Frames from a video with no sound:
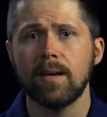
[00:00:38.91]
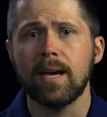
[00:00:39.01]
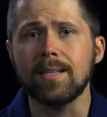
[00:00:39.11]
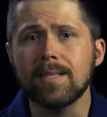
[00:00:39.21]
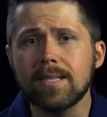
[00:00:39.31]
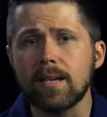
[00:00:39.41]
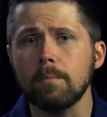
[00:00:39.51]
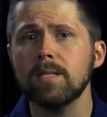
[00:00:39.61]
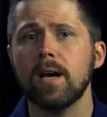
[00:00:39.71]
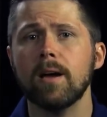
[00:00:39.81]
And
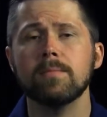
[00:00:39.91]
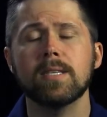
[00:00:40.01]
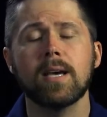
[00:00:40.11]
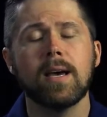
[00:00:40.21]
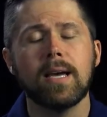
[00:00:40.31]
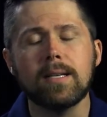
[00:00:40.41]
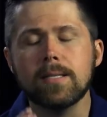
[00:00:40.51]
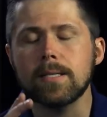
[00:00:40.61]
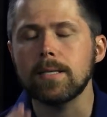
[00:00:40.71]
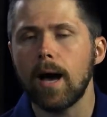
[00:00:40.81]
sometimes
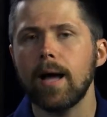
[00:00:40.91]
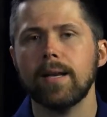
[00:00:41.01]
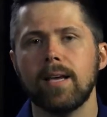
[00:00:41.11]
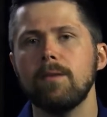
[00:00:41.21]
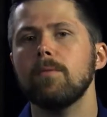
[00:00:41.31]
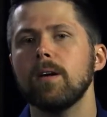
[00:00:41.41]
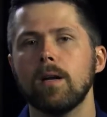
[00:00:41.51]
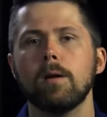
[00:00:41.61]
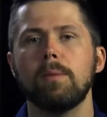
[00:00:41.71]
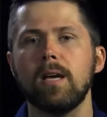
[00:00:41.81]
he's not even going
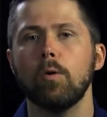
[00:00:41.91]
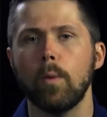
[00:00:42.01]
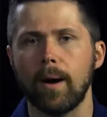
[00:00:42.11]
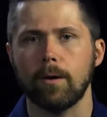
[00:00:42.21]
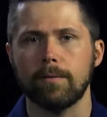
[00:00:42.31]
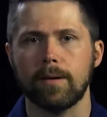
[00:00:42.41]
to be aware of